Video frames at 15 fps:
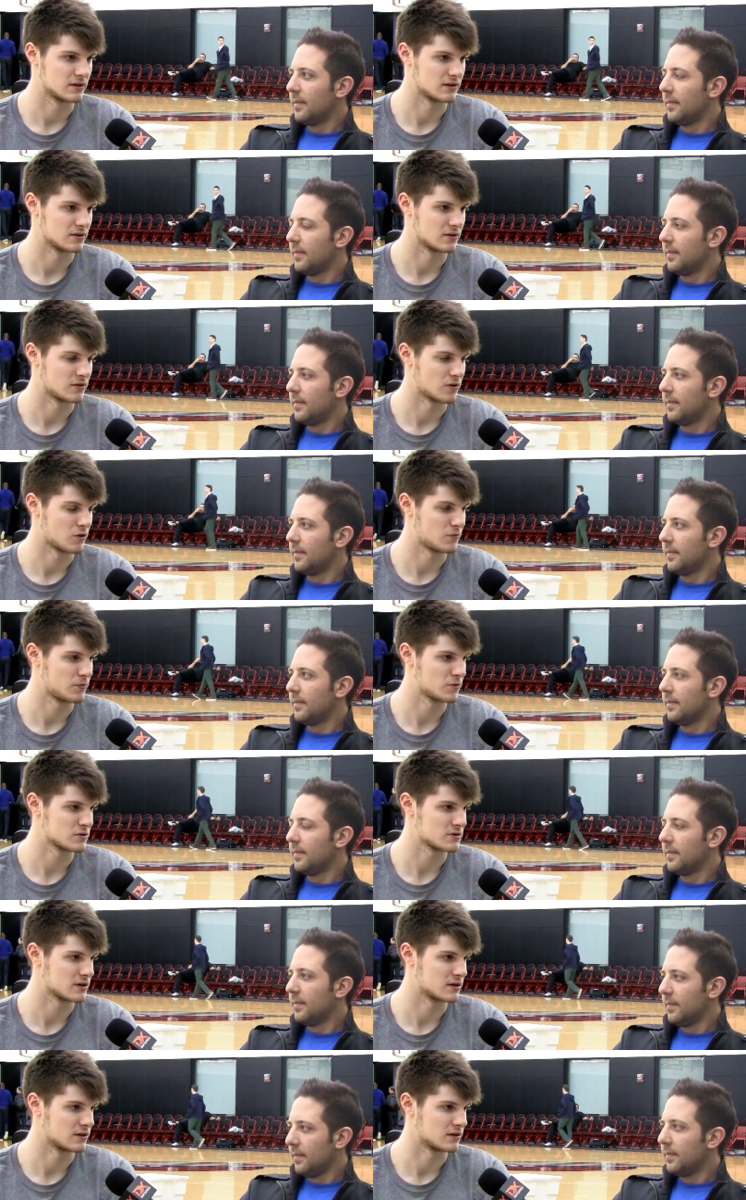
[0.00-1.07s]
Speaker 1: the low
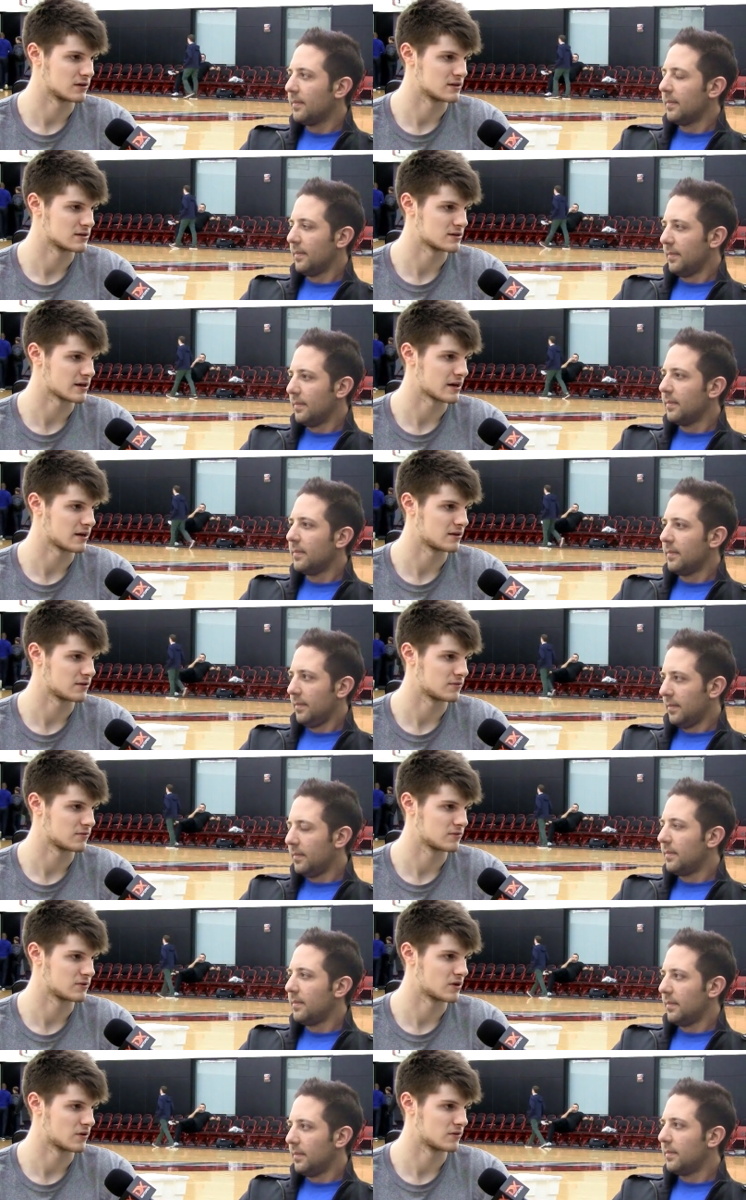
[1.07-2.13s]
post and inside.
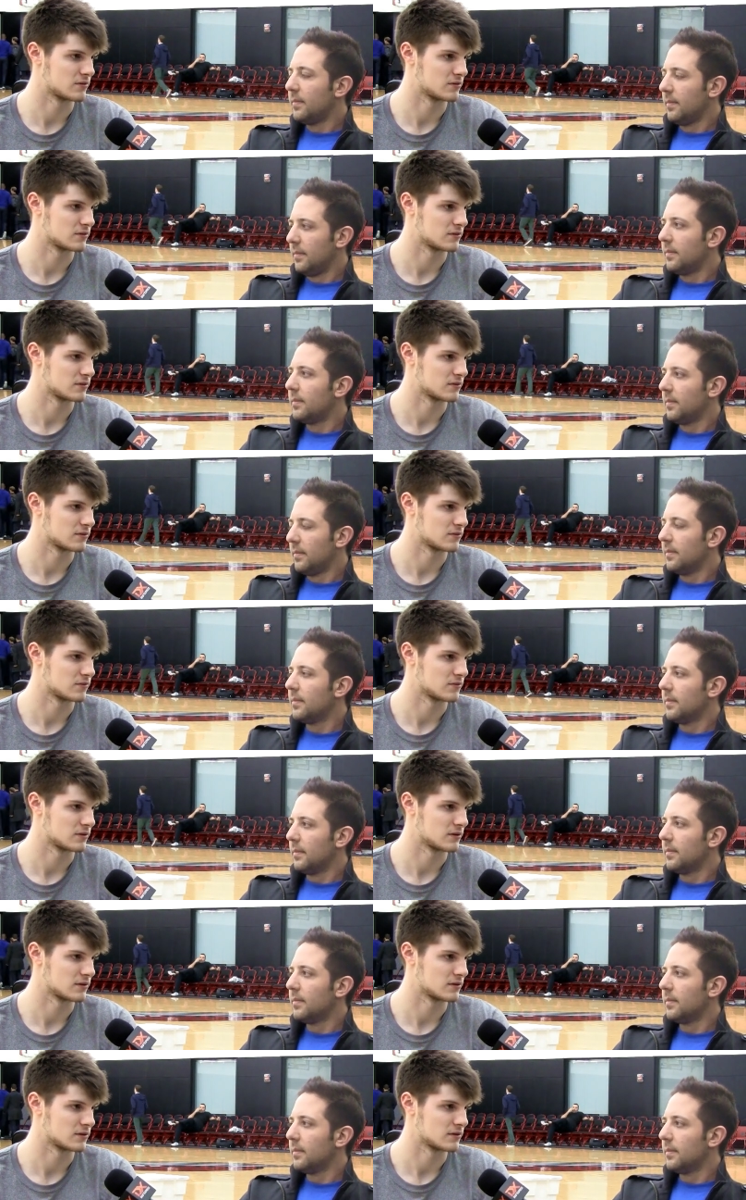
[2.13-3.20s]
We don't.
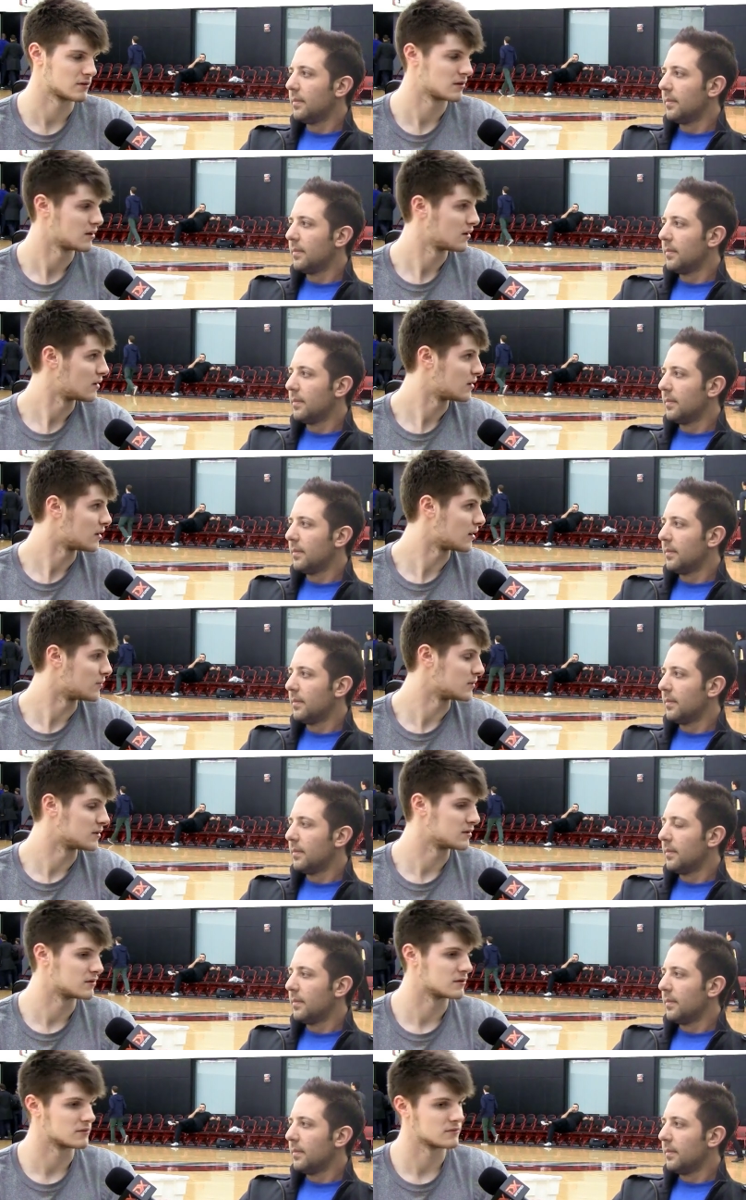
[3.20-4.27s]
We, I
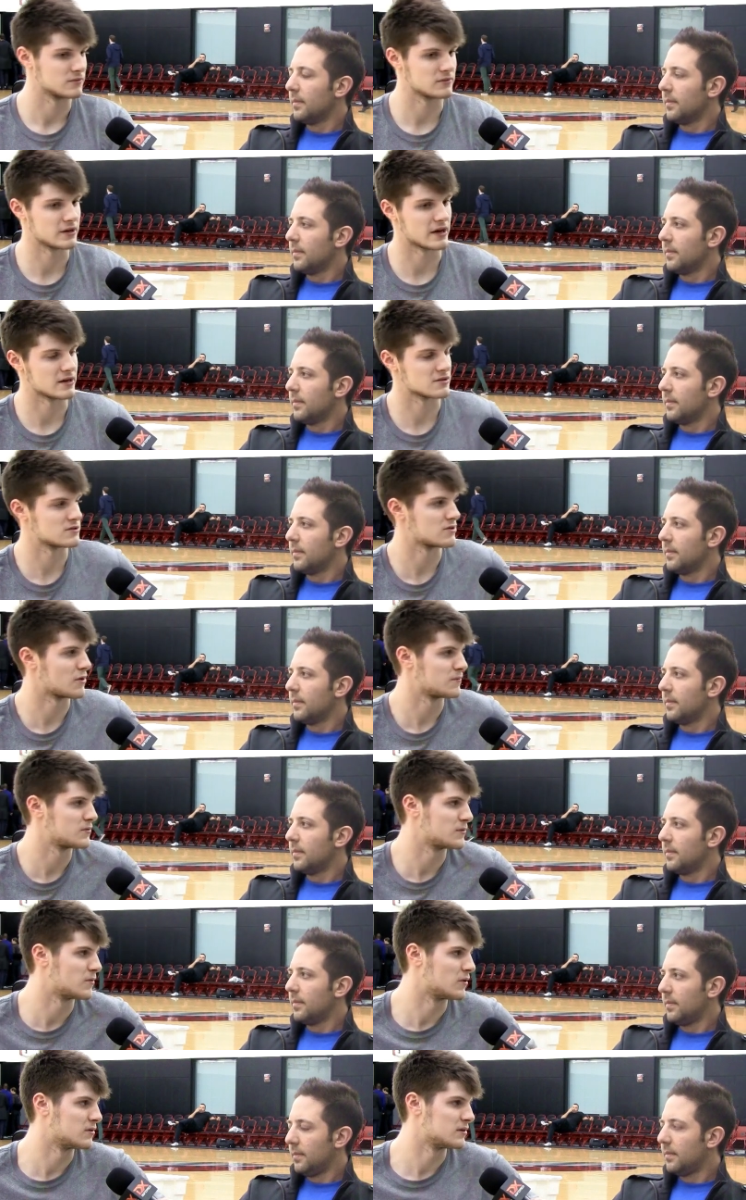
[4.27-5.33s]
mean, we gotta stop
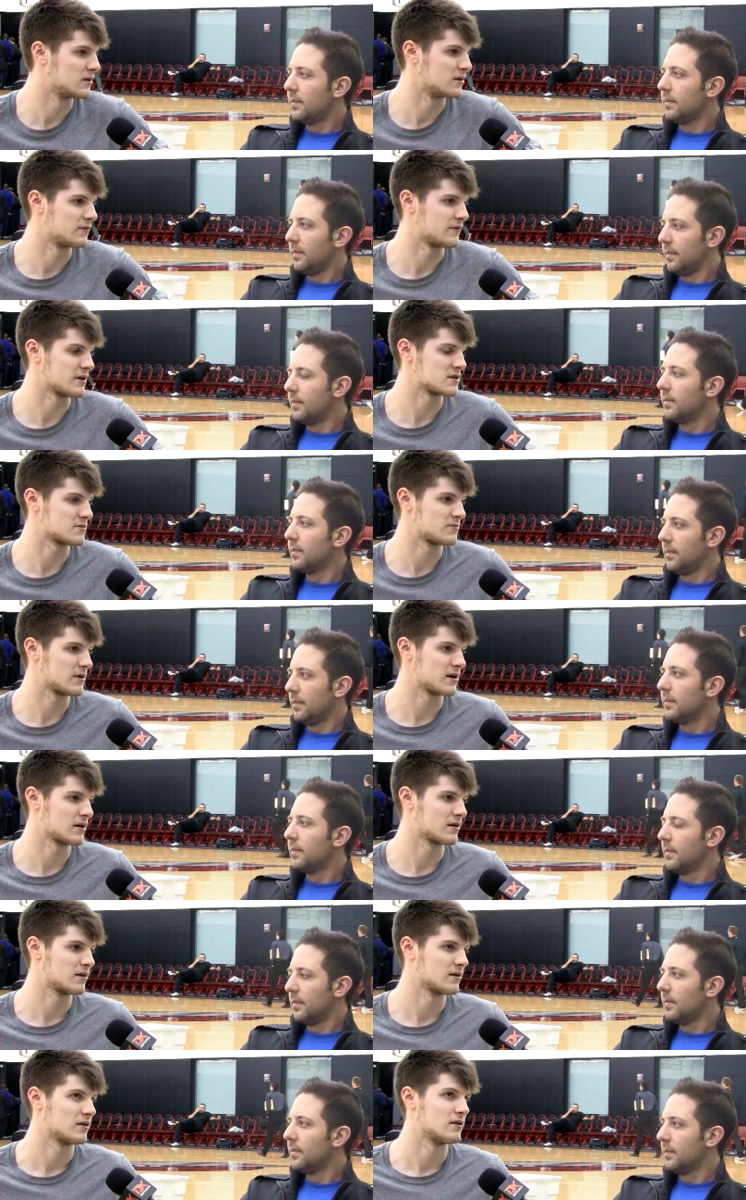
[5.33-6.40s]
them on the fast break.
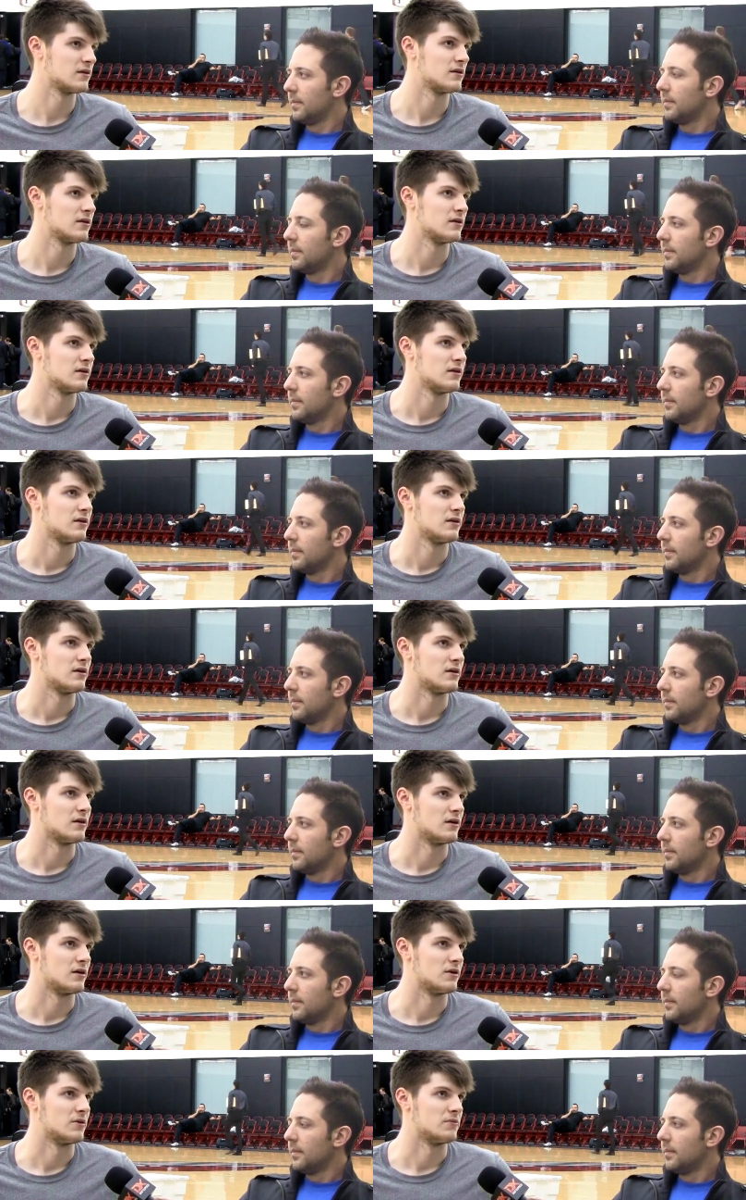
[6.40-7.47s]

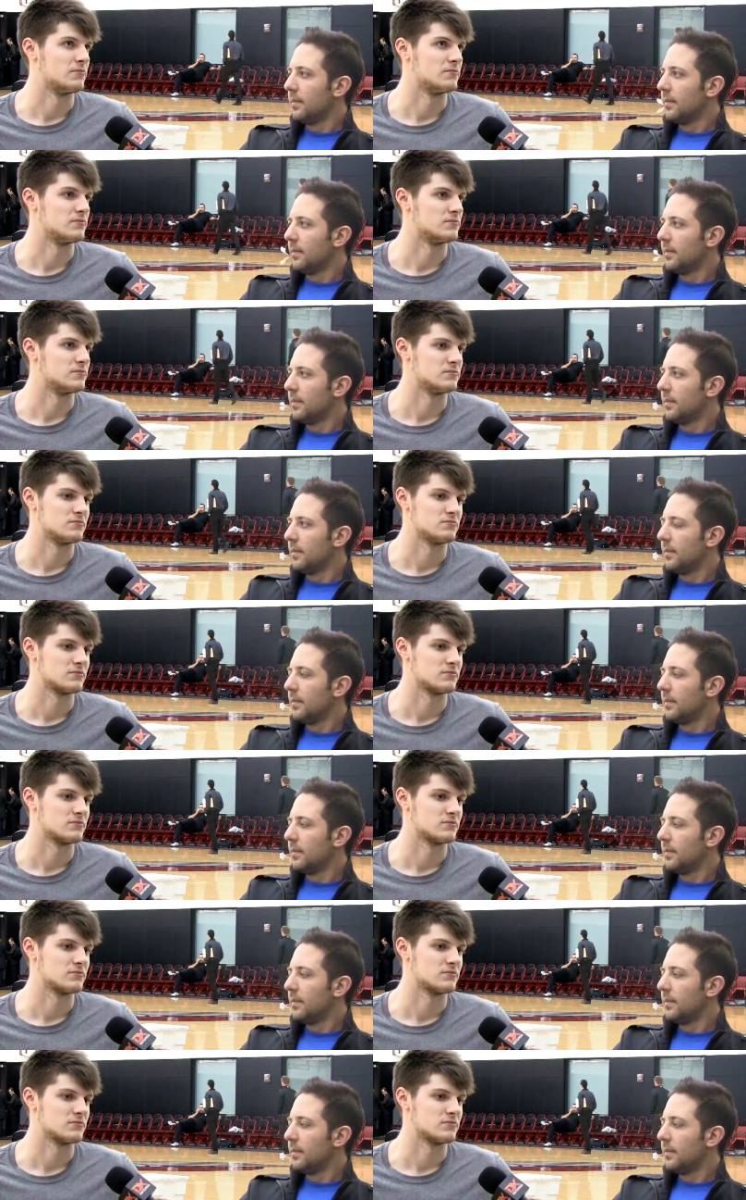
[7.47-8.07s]
Um,